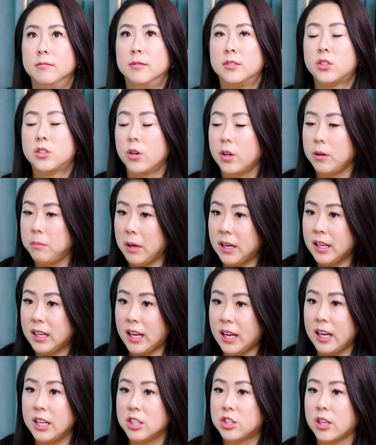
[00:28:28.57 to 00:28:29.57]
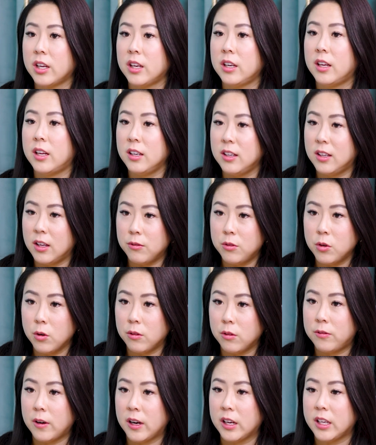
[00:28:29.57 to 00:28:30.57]
Certain medication can give you
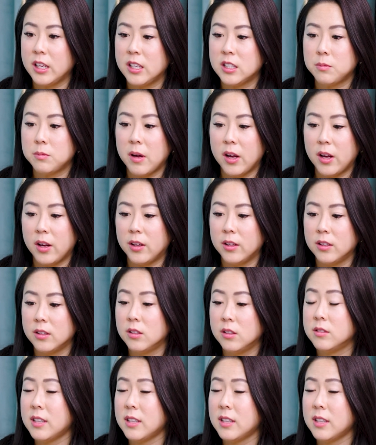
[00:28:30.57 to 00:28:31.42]
a funky smell.